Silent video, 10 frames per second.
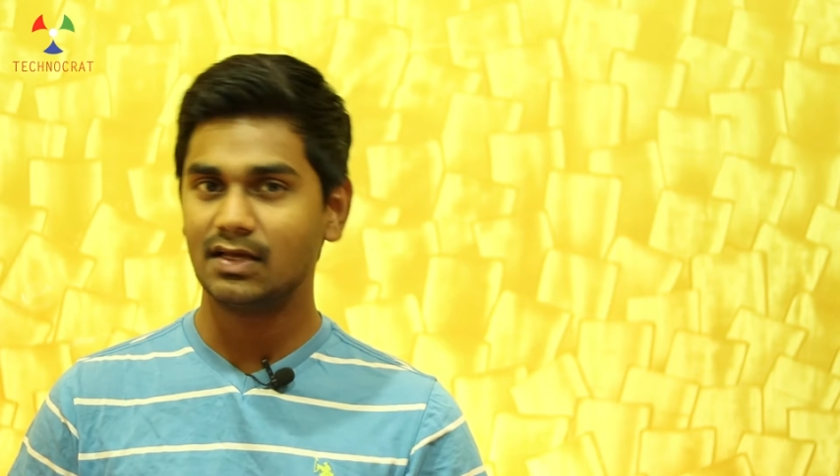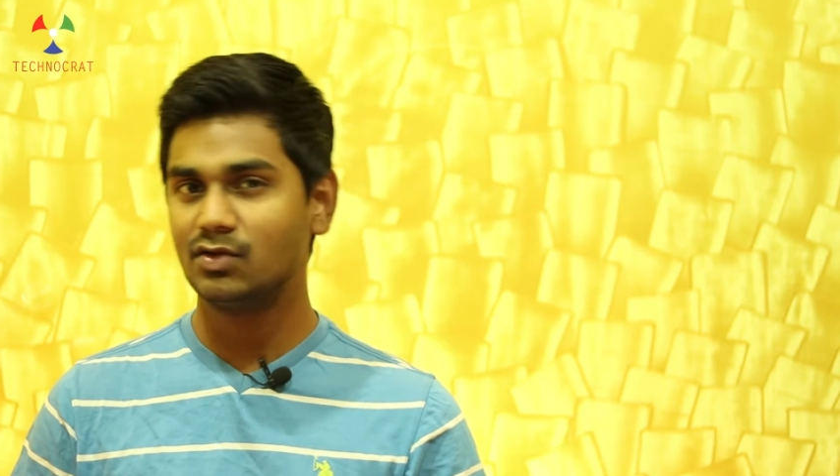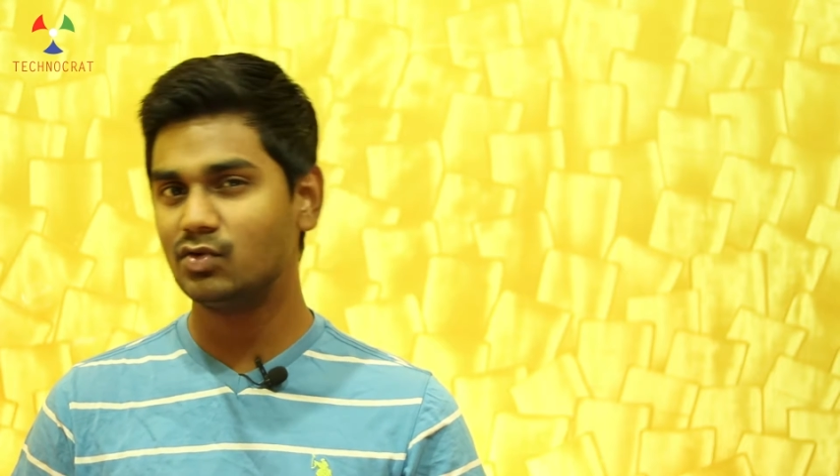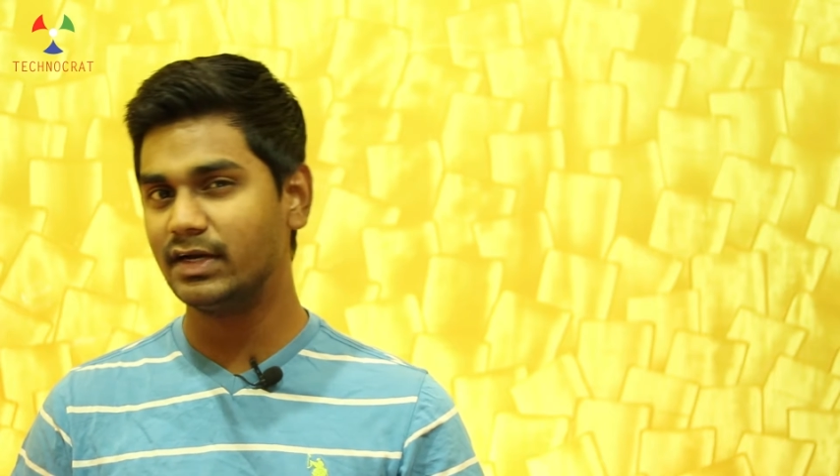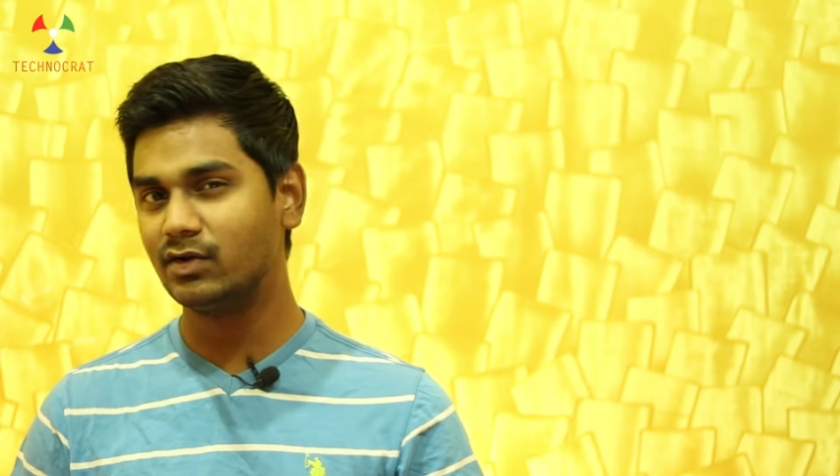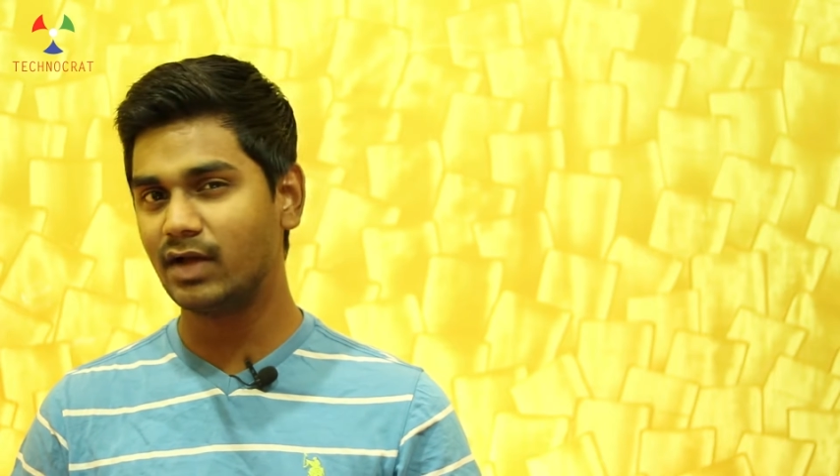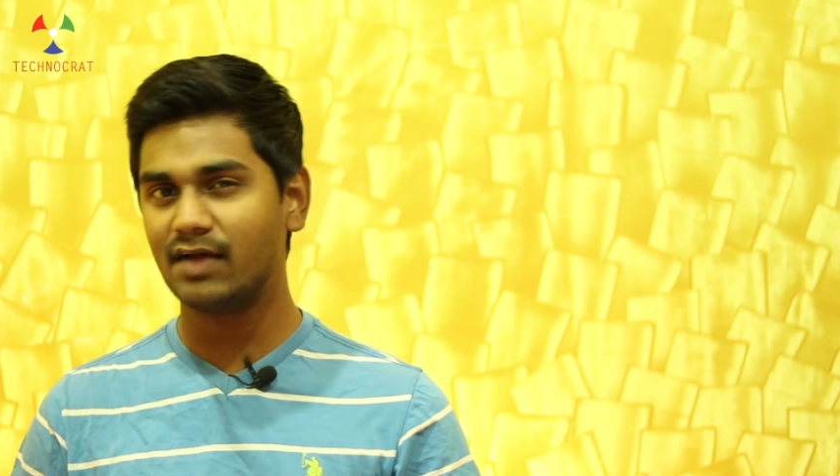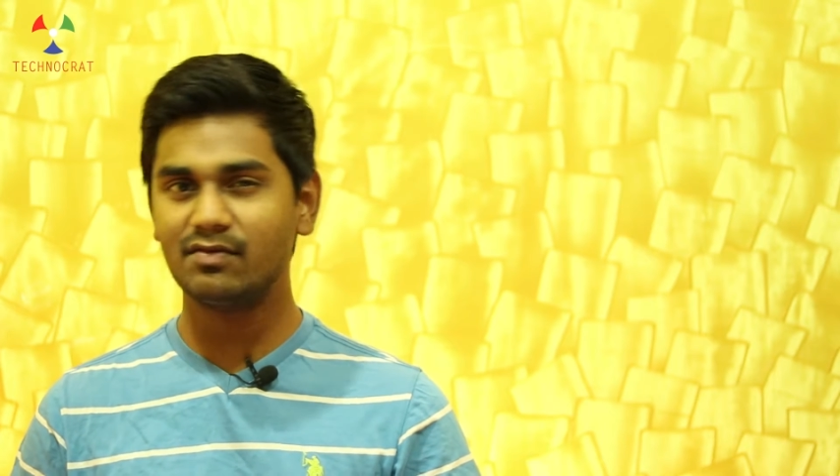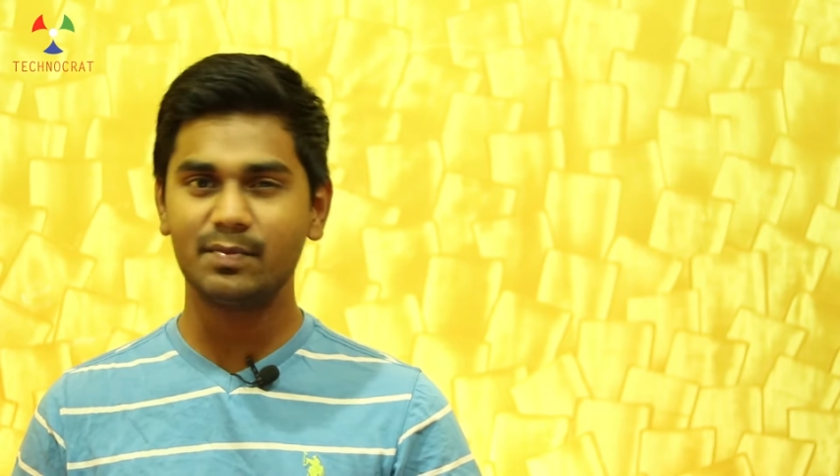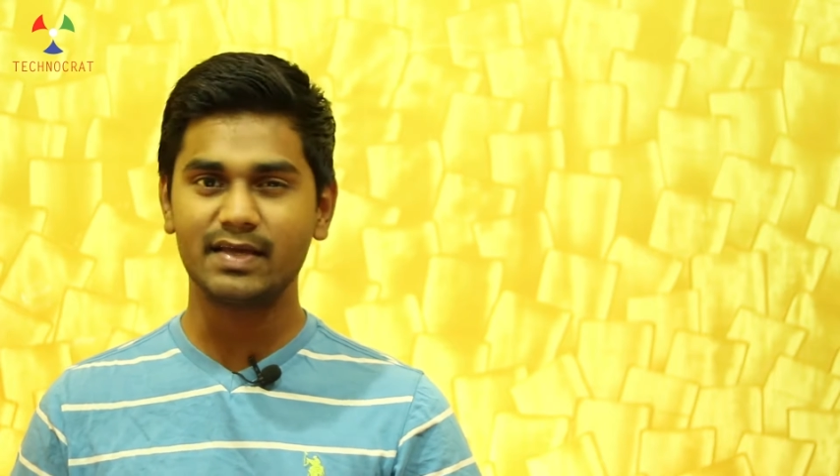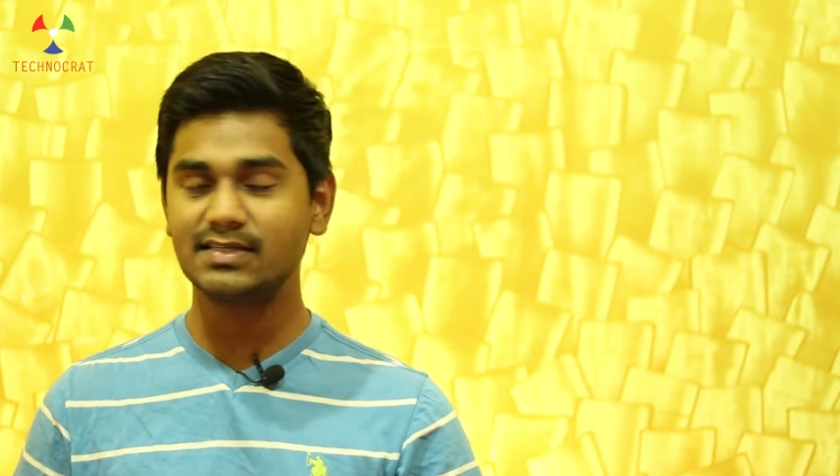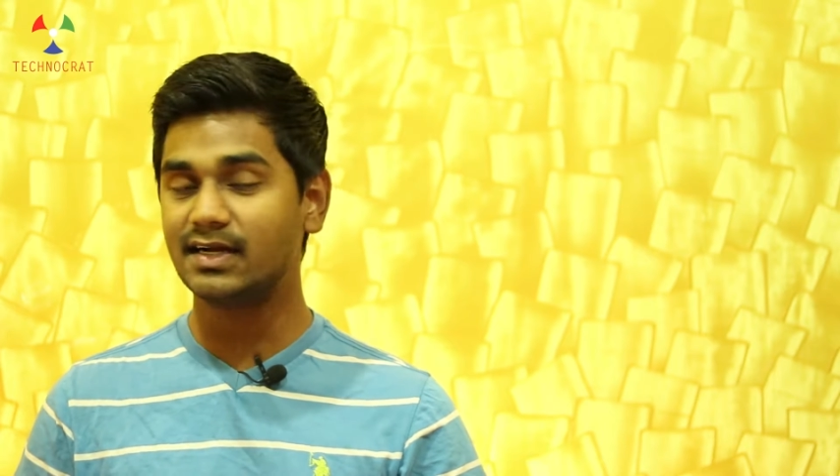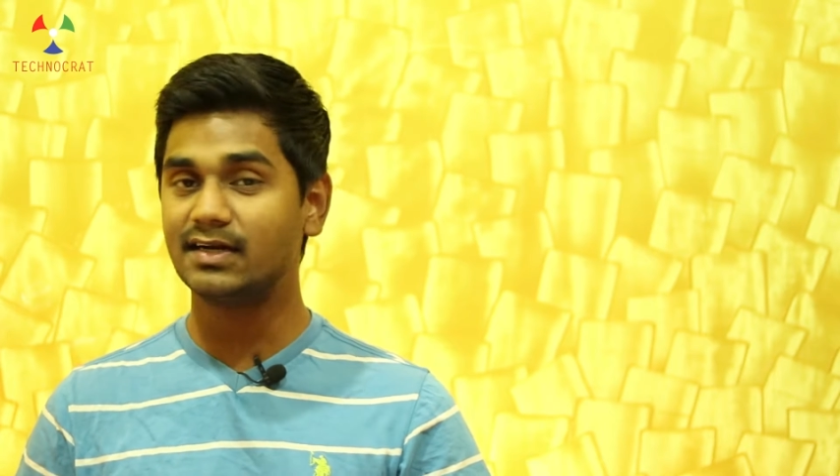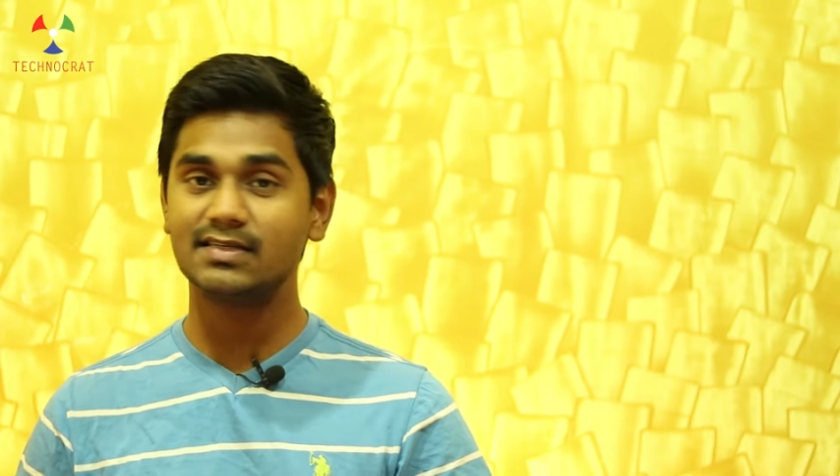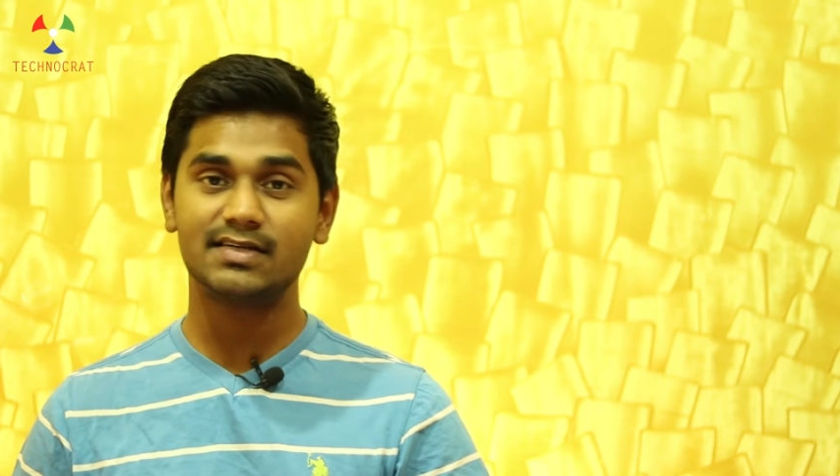You need to have a basic
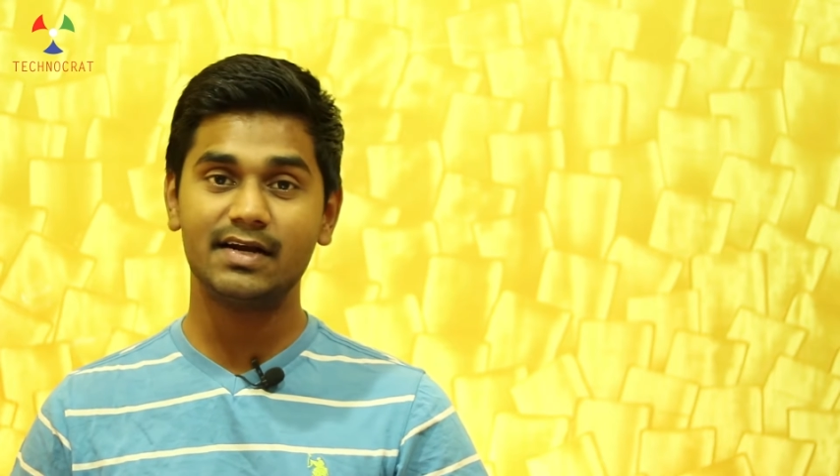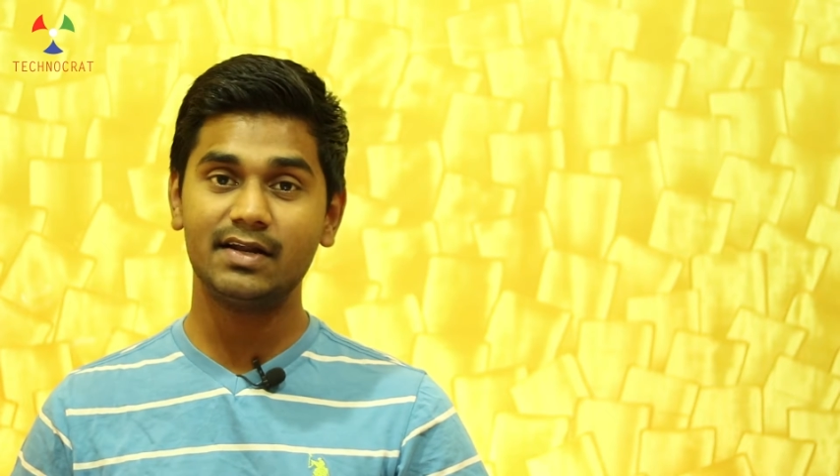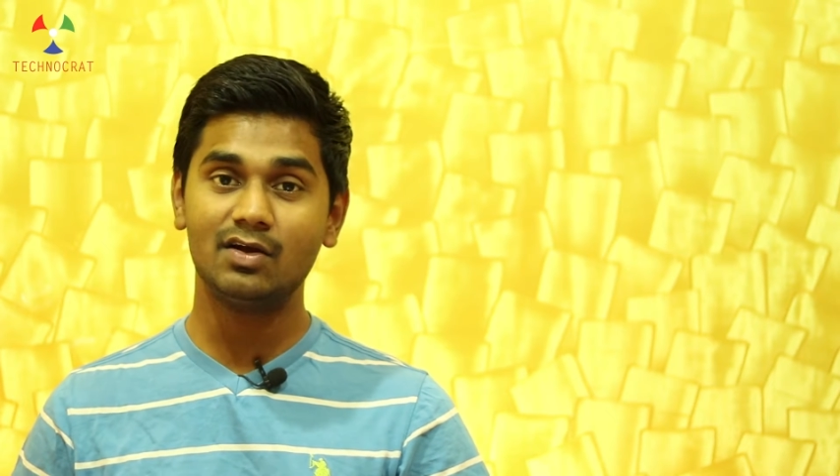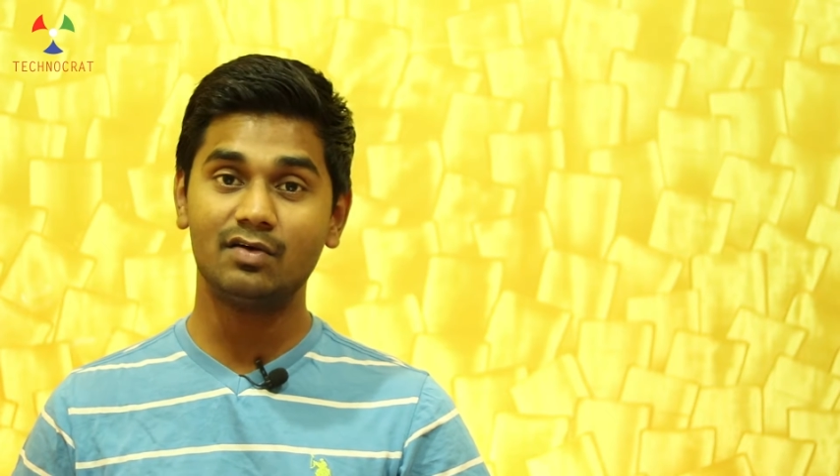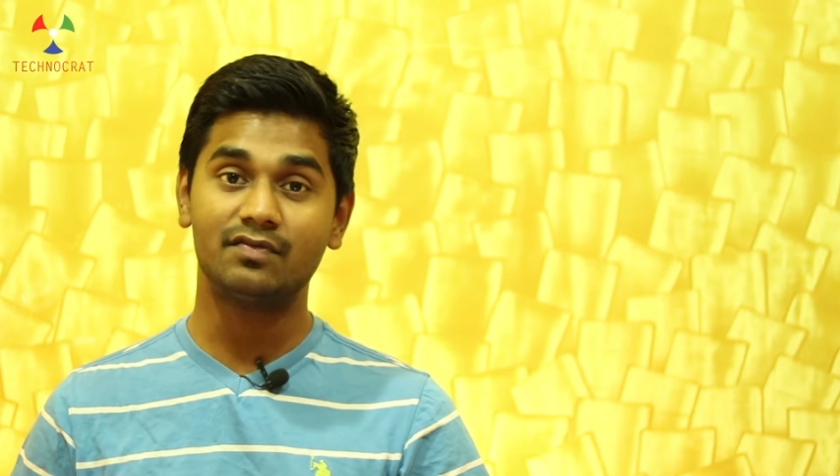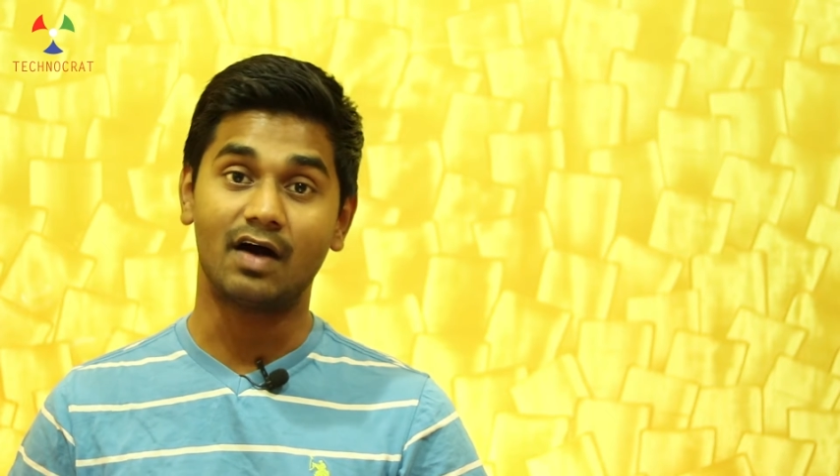understanding of